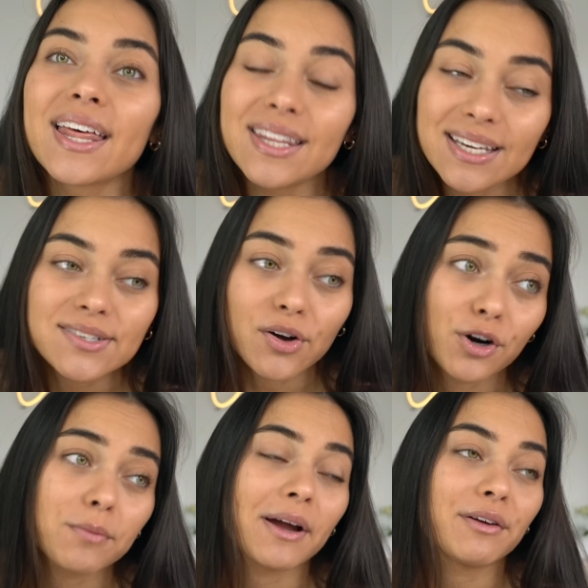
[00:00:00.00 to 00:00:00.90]
these
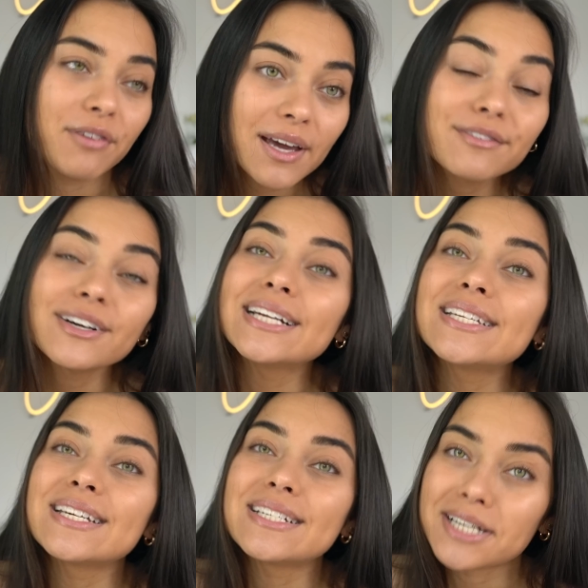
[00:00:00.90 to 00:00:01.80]
are my
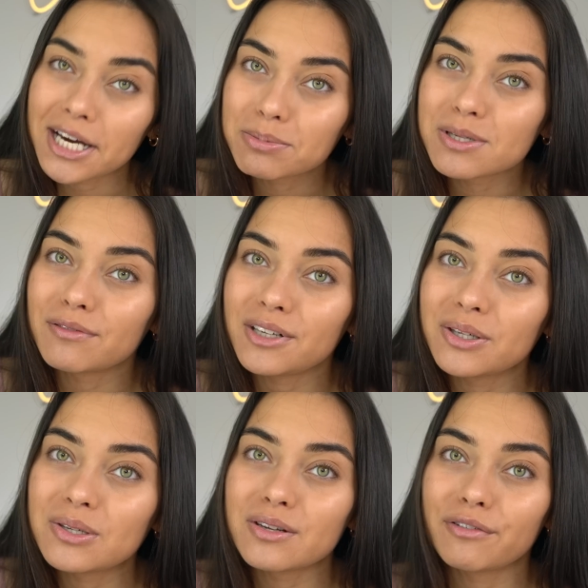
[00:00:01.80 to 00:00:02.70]
favorite types of
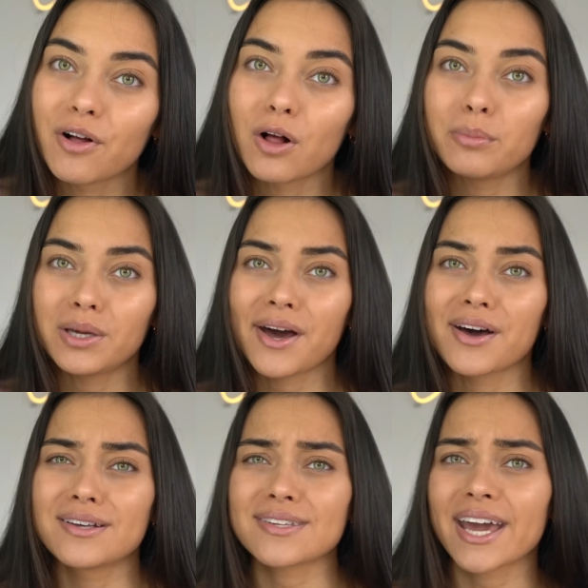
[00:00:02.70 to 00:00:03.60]
videos to film
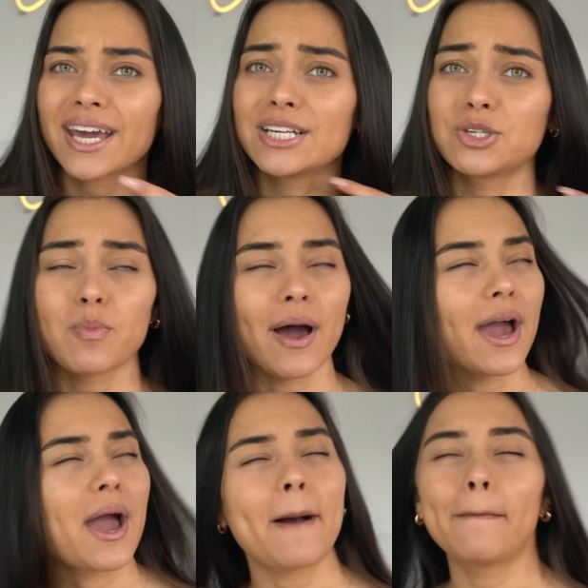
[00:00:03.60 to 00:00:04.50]
because I can do
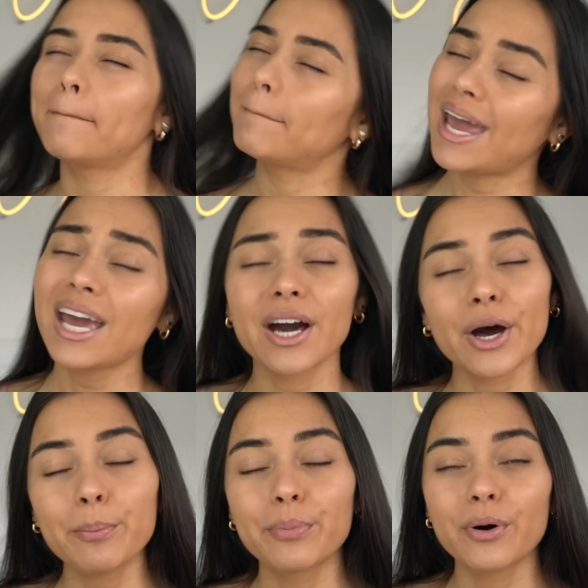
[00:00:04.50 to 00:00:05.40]
my
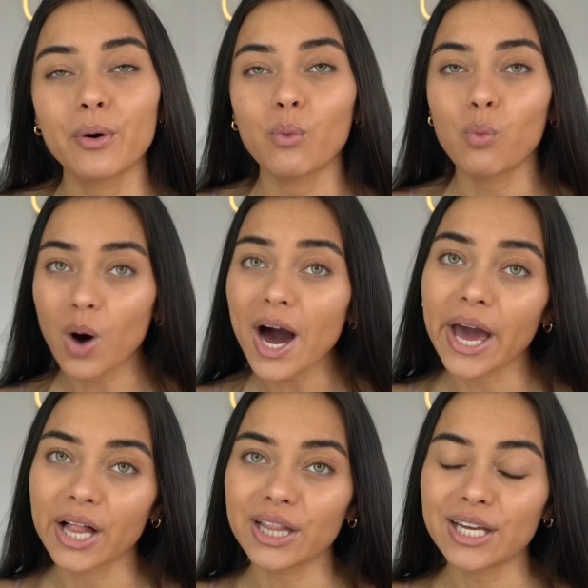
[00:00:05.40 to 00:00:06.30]
makeup
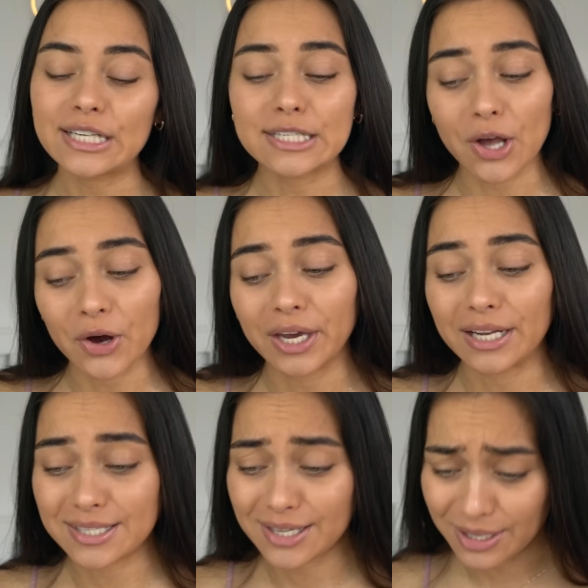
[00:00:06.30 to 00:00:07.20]
while
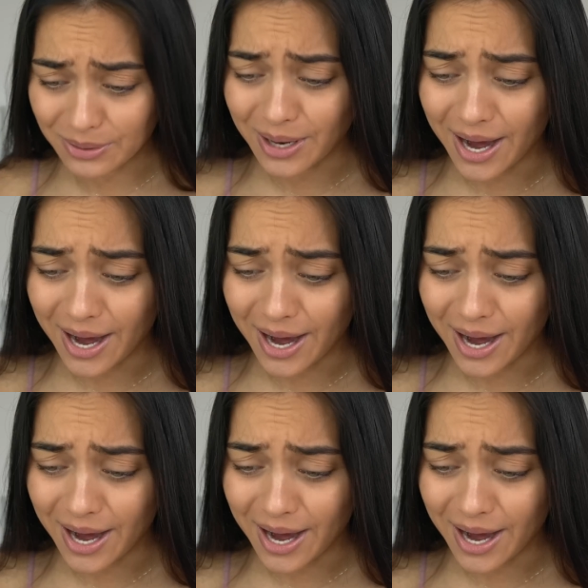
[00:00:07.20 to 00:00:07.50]
talking to you